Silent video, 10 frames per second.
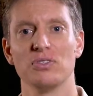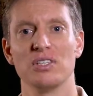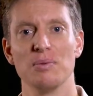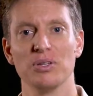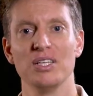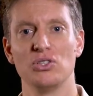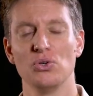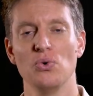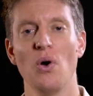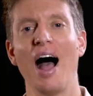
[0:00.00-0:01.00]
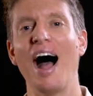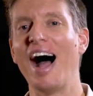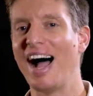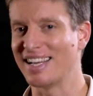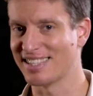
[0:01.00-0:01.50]
simply to
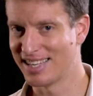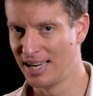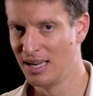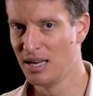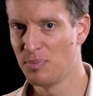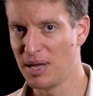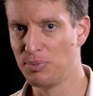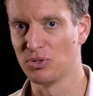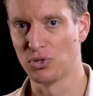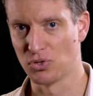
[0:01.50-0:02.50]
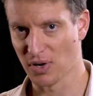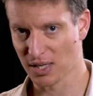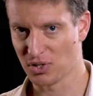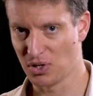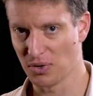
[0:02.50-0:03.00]
ask people to
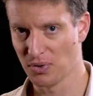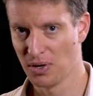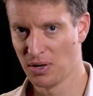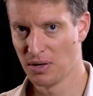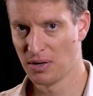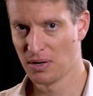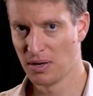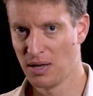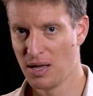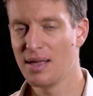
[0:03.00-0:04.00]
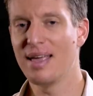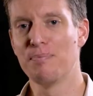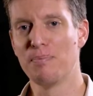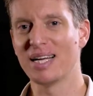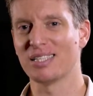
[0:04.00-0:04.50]
trust you. It
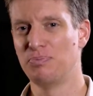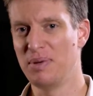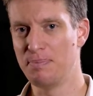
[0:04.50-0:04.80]
must be